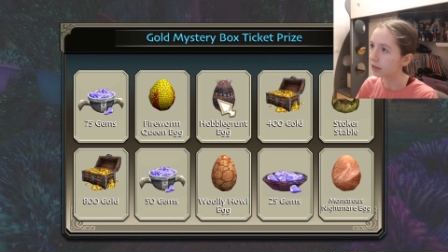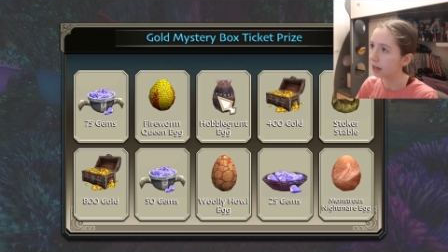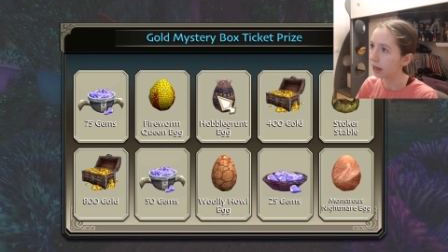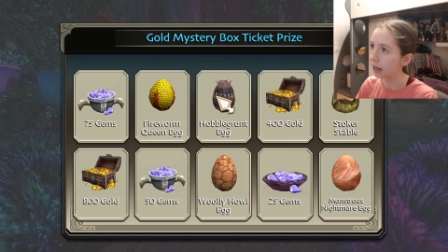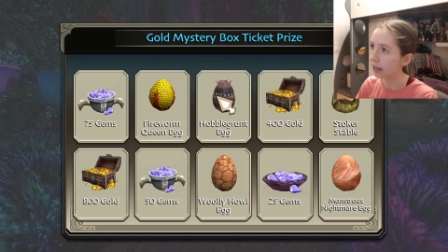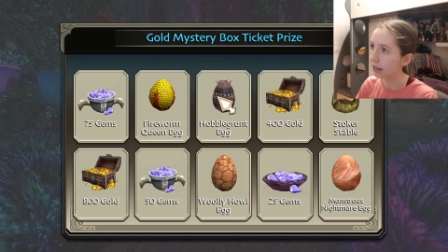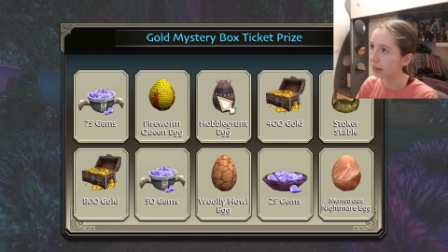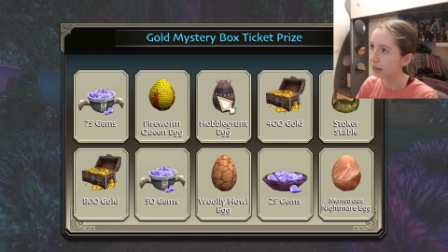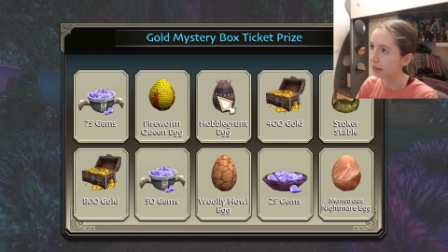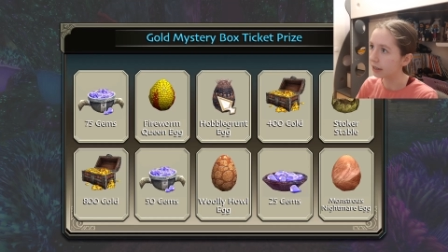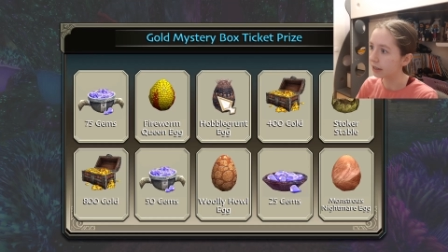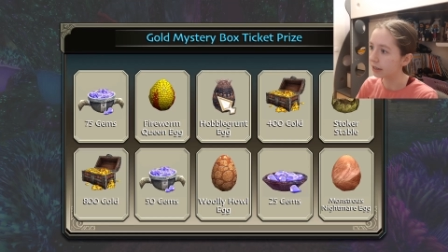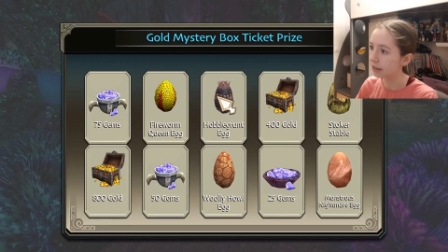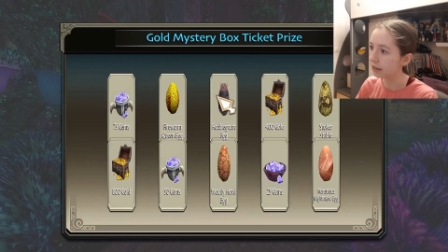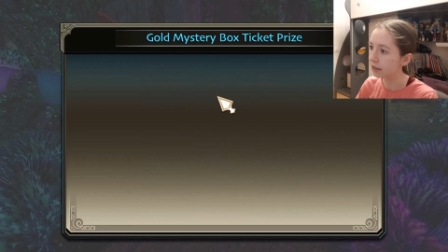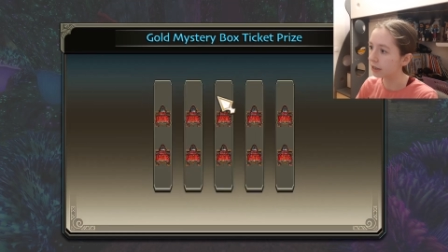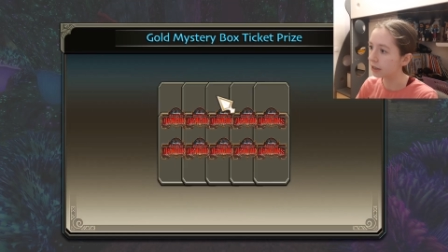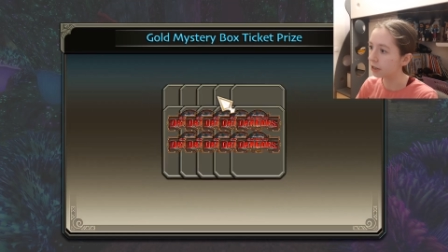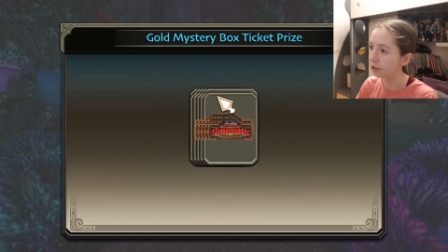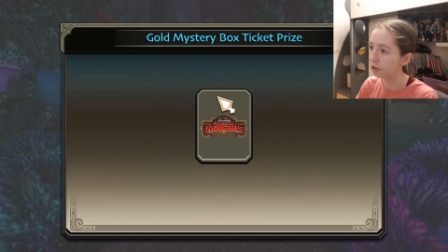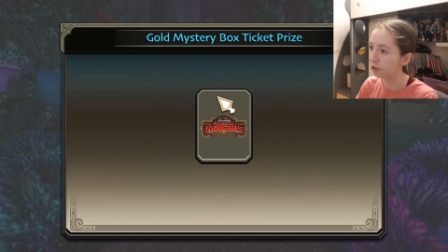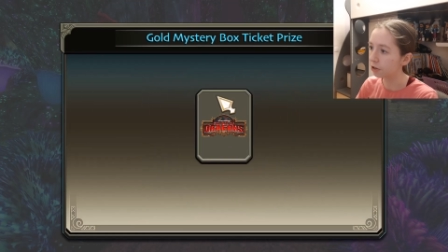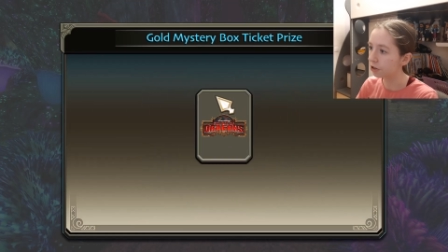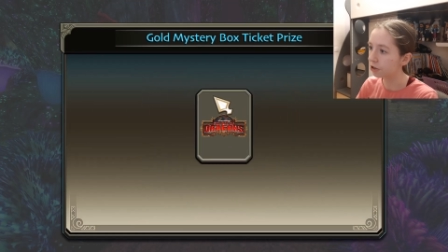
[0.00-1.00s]
like
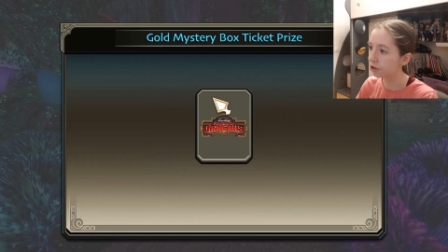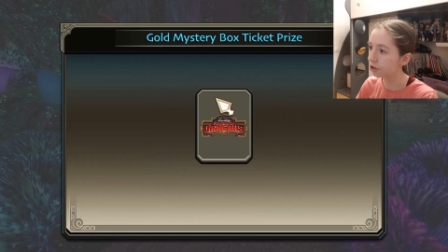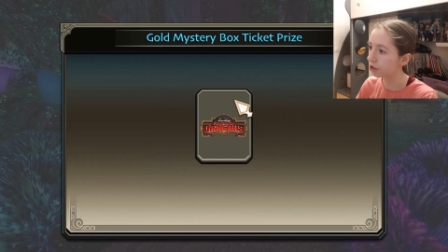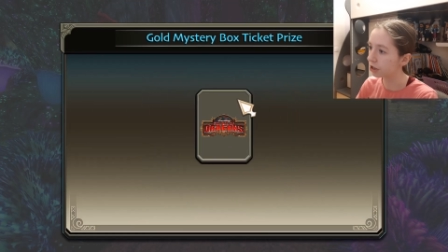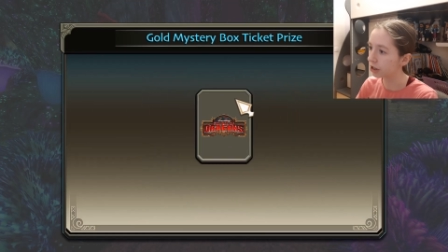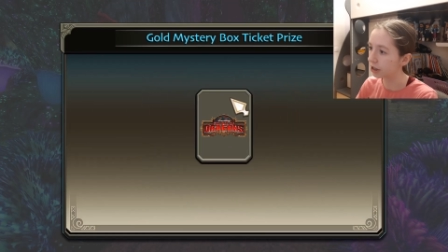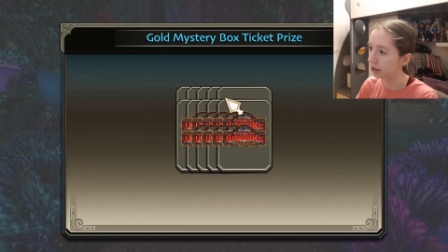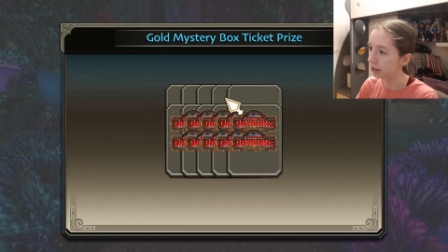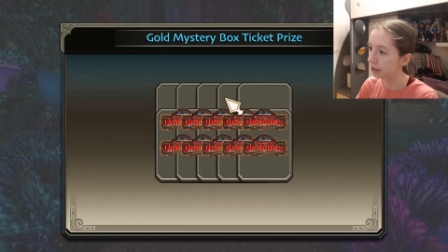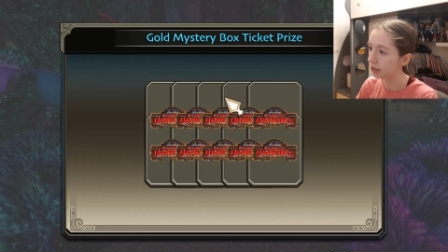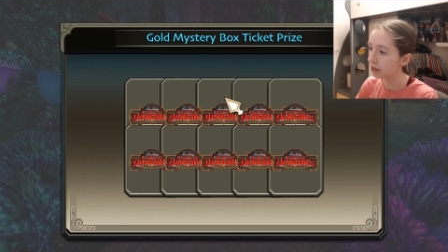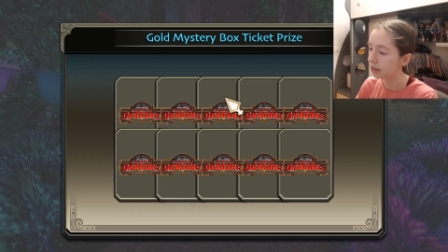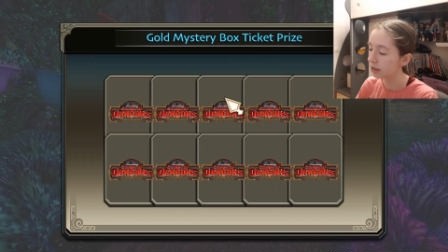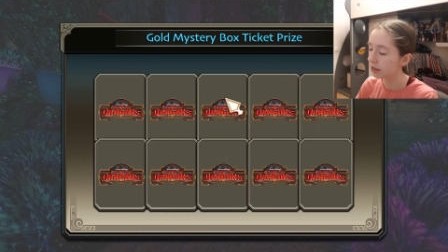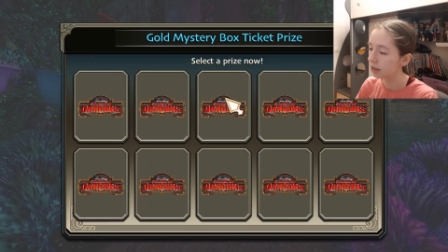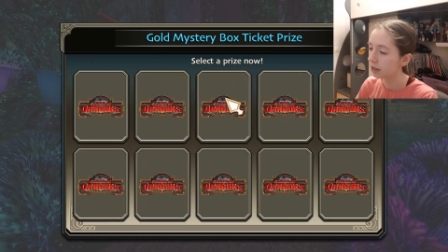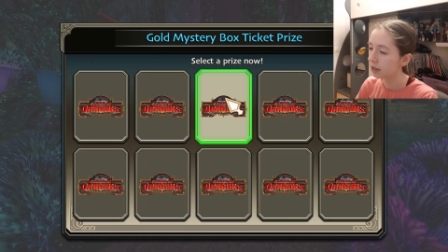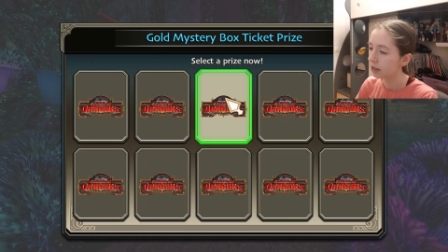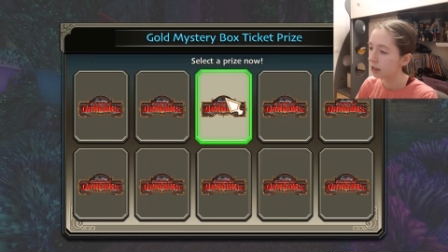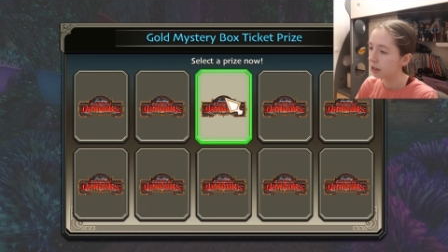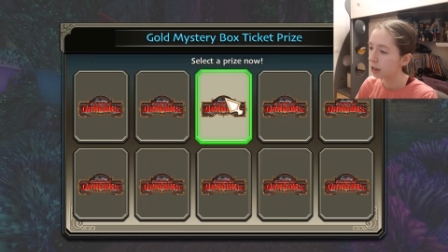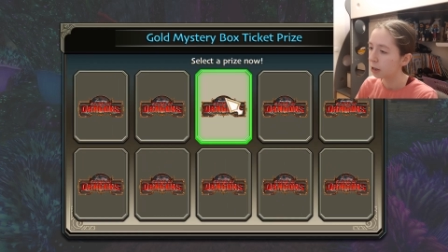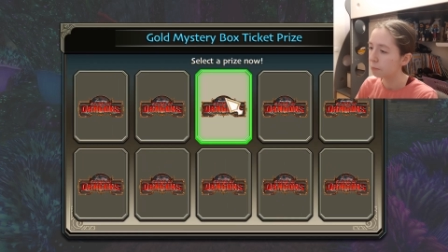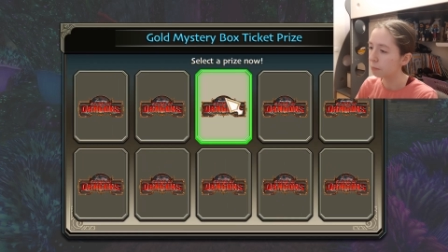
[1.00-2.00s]
he or she,
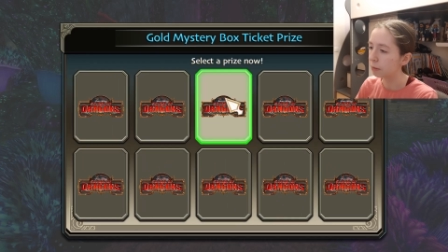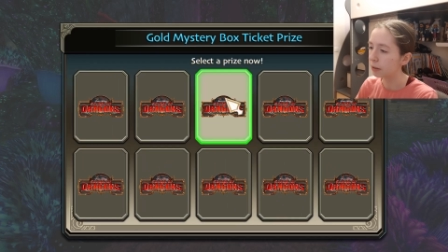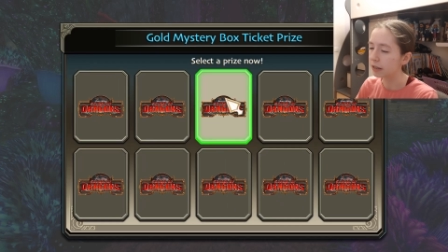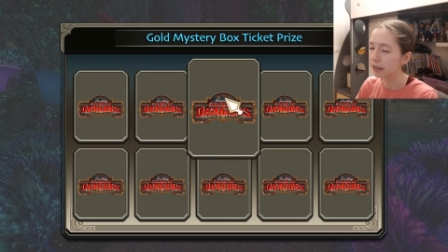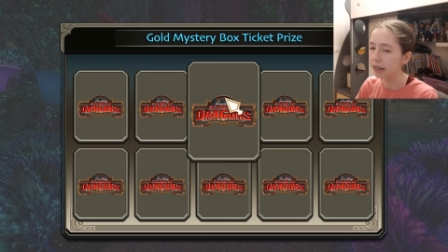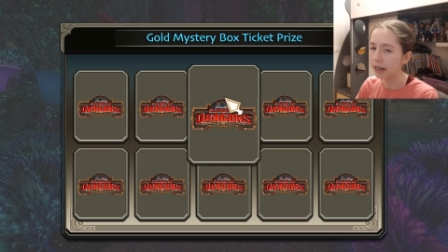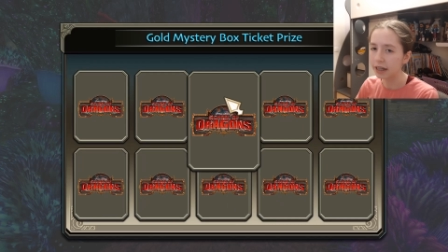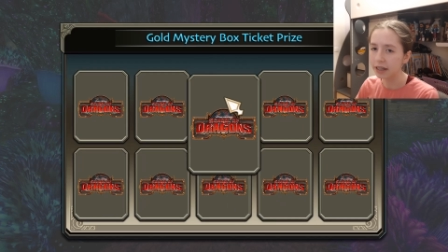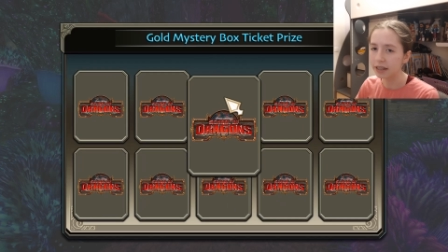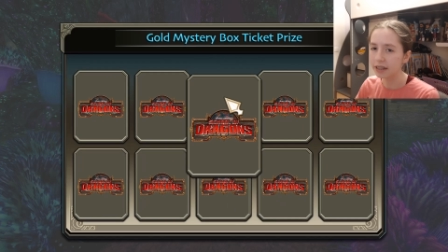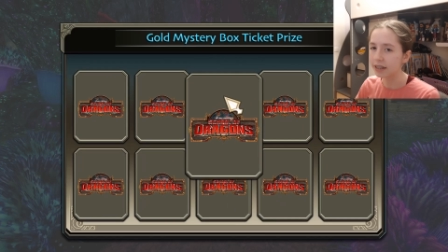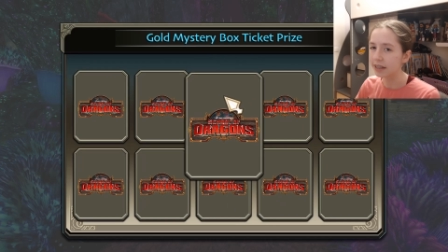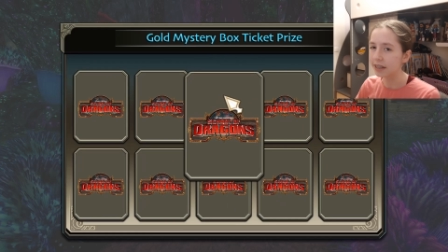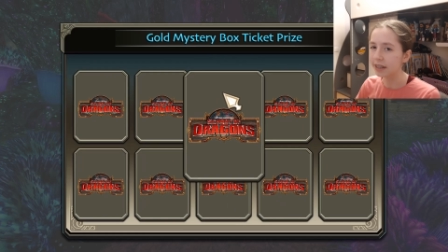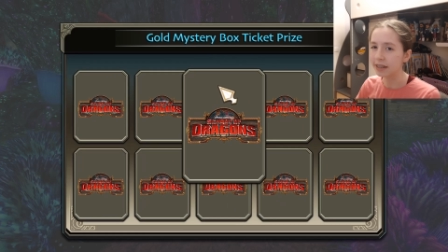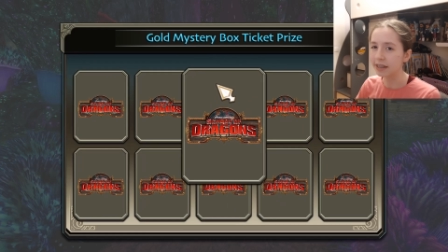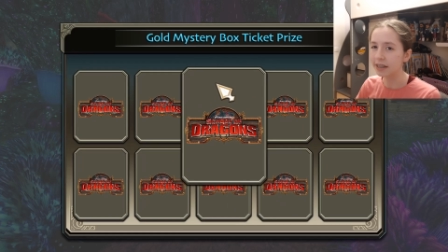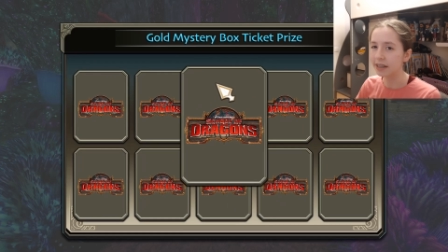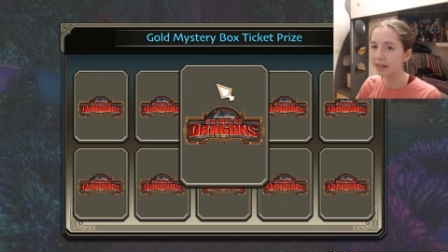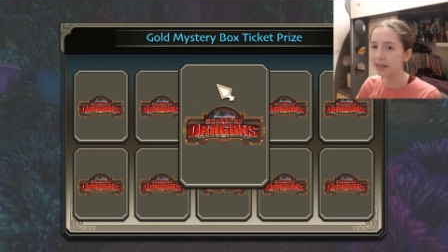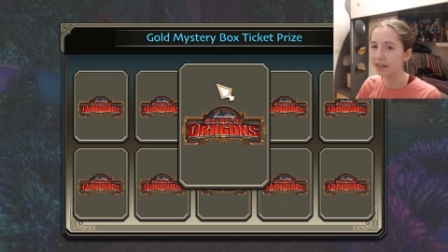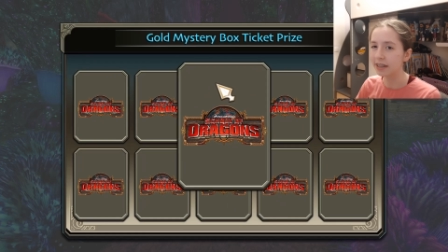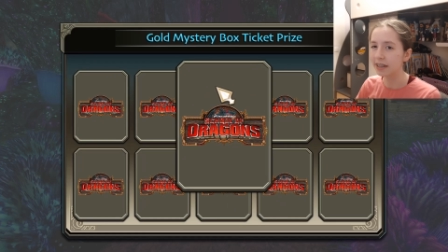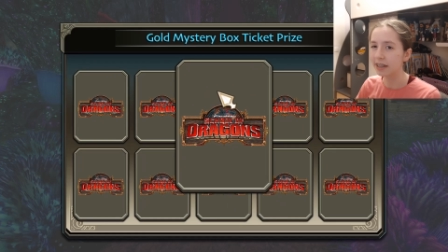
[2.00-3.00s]
but then it